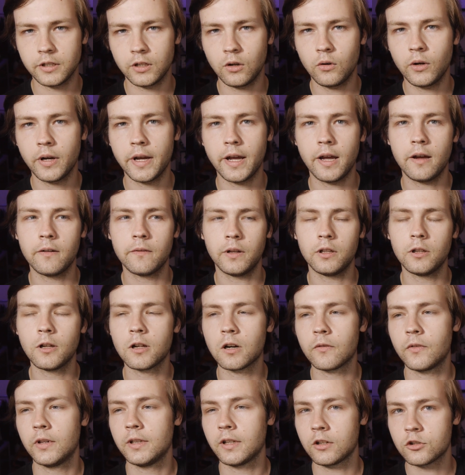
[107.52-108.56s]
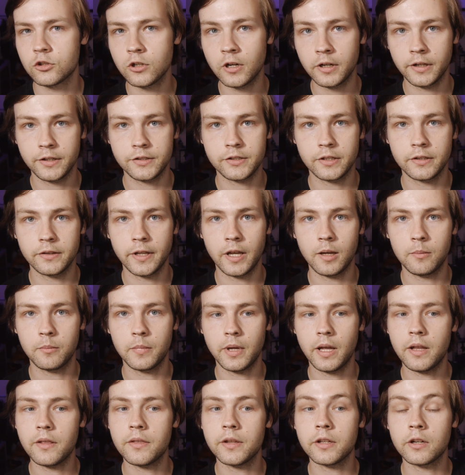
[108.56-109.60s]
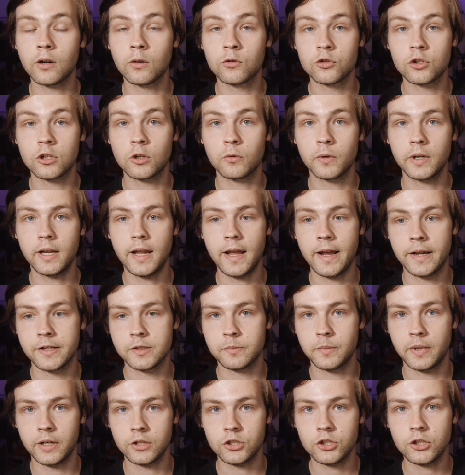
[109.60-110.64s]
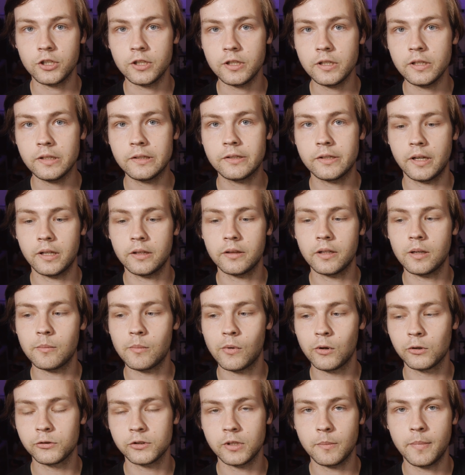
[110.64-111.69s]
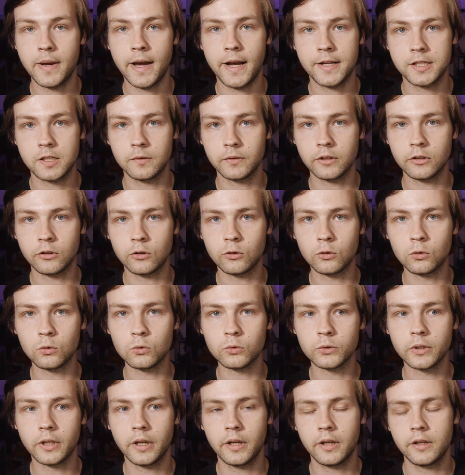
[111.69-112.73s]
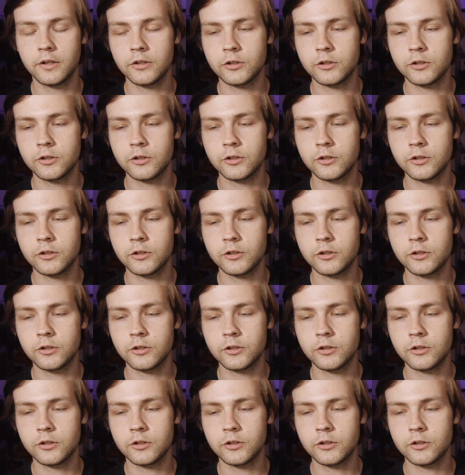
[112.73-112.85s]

don't have a lot of electronics in them and they don't generate as much heat, and they're mostly passively cooled.